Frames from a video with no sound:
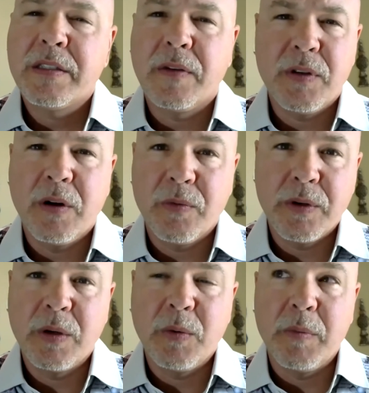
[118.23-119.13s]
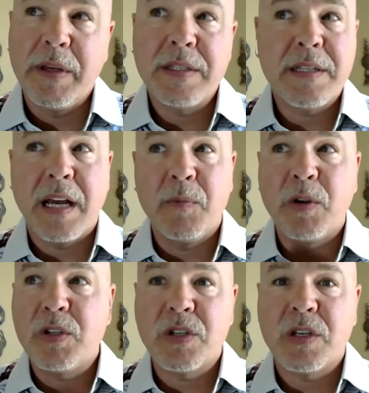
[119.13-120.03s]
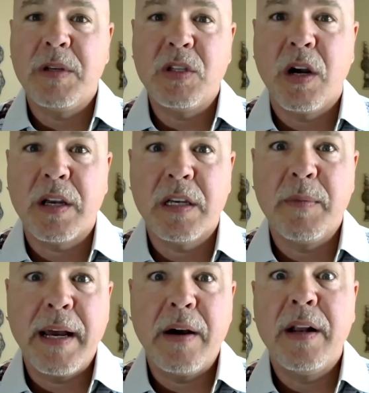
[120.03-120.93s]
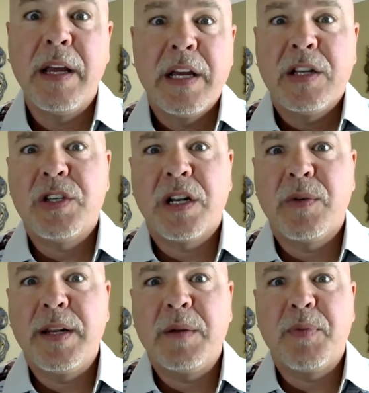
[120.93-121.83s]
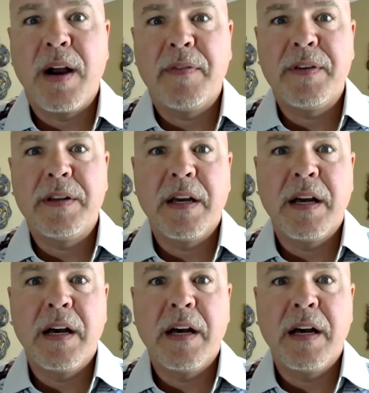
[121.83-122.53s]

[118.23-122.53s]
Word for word: Stuff you don't really want to miss. Tom Rich is going to be talking about generating profit